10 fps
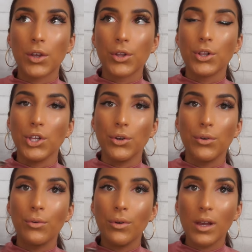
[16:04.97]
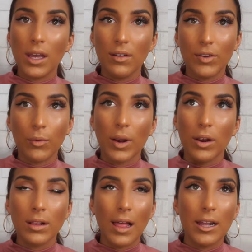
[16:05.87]
glue, if you're
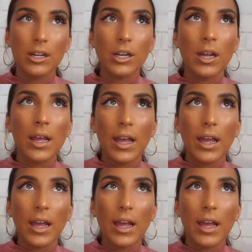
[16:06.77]
wearing liner,